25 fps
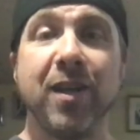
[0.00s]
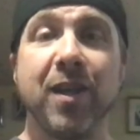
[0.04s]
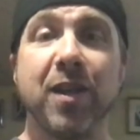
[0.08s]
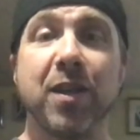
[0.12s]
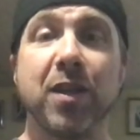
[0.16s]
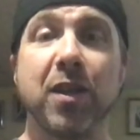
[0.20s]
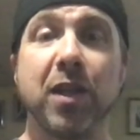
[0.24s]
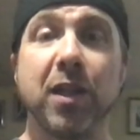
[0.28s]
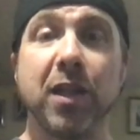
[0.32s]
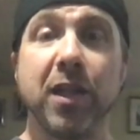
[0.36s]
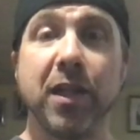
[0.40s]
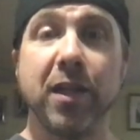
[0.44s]

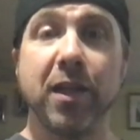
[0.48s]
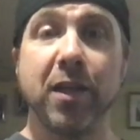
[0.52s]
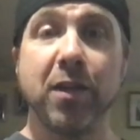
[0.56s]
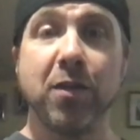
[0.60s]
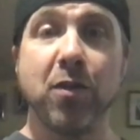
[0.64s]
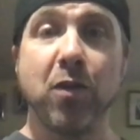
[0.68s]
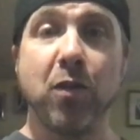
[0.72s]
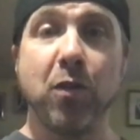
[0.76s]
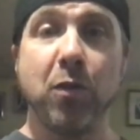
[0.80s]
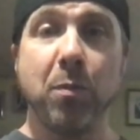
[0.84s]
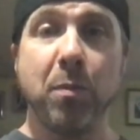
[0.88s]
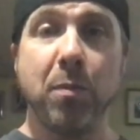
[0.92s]
the leading
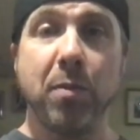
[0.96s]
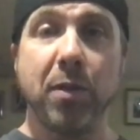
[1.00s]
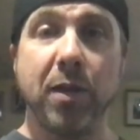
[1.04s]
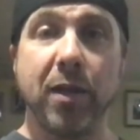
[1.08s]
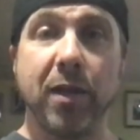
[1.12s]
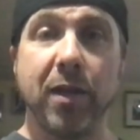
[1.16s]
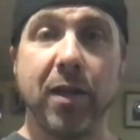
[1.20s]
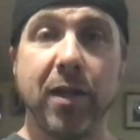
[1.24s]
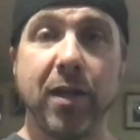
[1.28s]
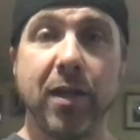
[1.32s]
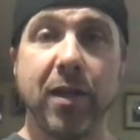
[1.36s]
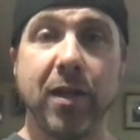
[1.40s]
tone
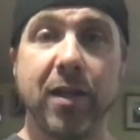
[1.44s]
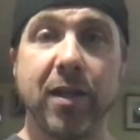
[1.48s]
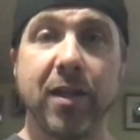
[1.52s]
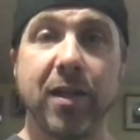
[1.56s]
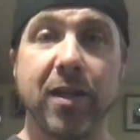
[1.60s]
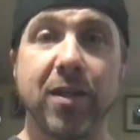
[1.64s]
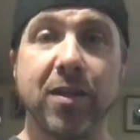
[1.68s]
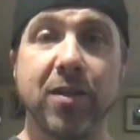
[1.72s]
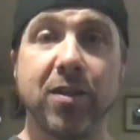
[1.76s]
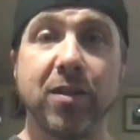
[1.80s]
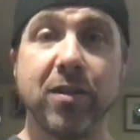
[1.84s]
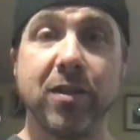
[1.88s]
B
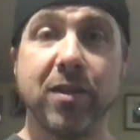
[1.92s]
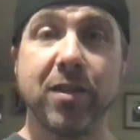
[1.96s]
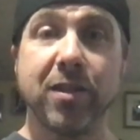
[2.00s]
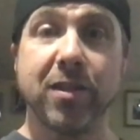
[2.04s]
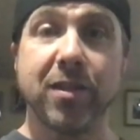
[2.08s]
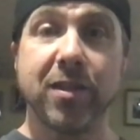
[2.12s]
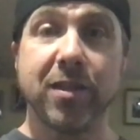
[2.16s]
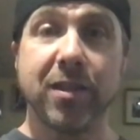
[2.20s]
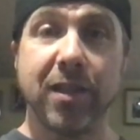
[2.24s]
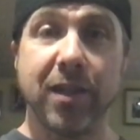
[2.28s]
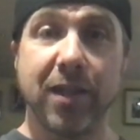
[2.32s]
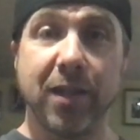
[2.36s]
into
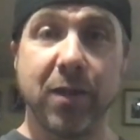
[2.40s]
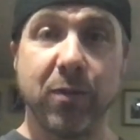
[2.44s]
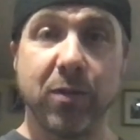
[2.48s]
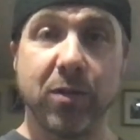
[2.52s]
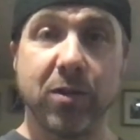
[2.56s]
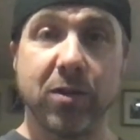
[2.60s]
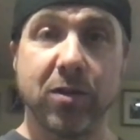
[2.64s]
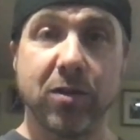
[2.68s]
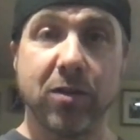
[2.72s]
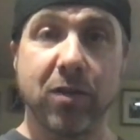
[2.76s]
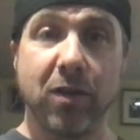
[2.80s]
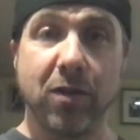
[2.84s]
C, which
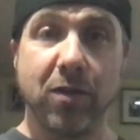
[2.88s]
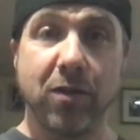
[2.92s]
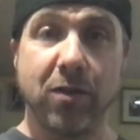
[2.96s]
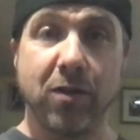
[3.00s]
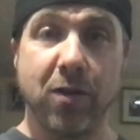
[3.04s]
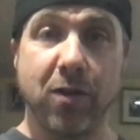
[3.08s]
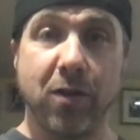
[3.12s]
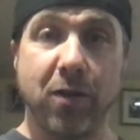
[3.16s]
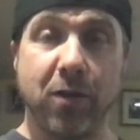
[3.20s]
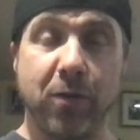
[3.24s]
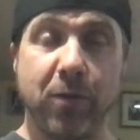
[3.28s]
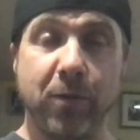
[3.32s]
is our
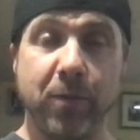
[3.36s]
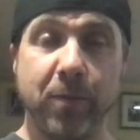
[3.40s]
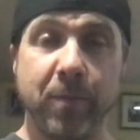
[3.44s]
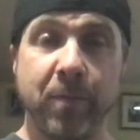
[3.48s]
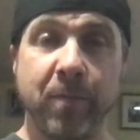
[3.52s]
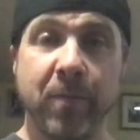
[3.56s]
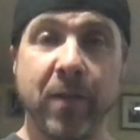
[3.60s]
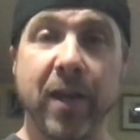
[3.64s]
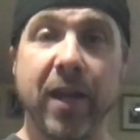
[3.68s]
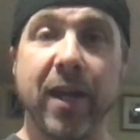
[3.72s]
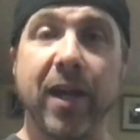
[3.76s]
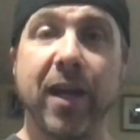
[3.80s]
do,
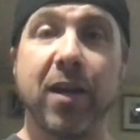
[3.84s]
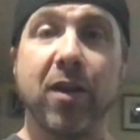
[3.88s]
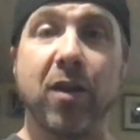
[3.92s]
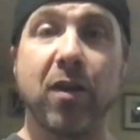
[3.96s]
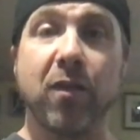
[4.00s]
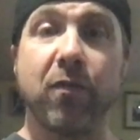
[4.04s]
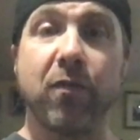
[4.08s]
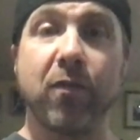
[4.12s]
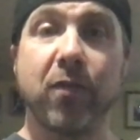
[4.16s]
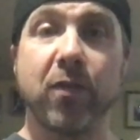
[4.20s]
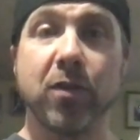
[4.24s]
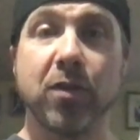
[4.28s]
and our
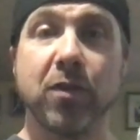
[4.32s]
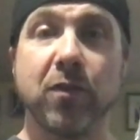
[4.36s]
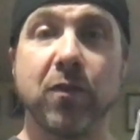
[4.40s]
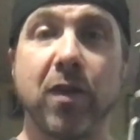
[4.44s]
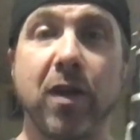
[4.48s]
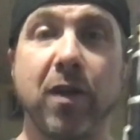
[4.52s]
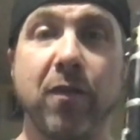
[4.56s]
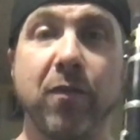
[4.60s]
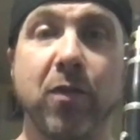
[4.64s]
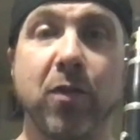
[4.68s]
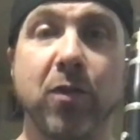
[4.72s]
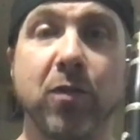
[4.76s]
first 5
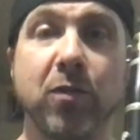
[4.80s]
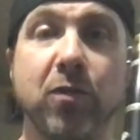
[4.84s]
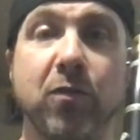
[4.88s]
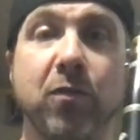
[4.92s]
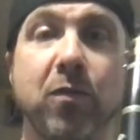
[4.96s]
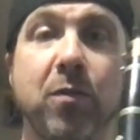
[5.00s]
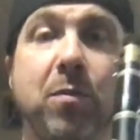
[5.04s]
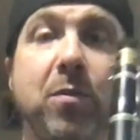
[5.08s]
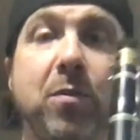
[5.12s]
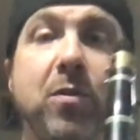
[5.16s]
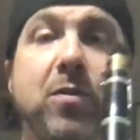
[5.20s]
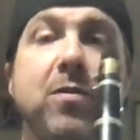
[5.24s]
notes
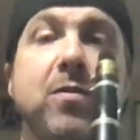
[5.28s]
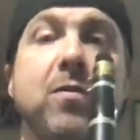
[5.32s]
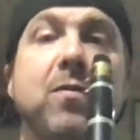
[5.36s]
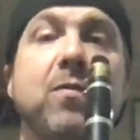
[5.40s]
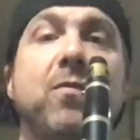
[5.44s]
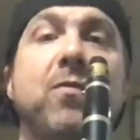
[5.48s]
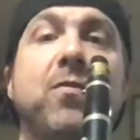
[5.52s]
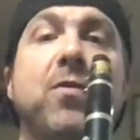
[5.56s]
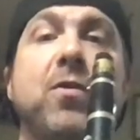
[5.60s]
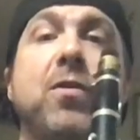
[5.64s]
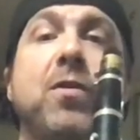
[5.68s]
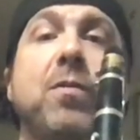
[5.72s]

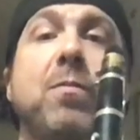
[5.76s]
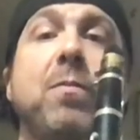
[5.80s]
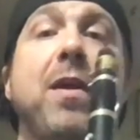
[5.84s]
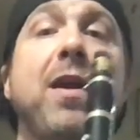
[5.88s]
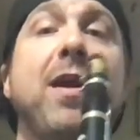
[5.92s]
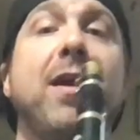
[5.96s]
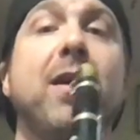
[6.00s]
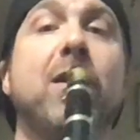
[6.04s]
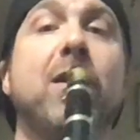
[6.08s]
for a band.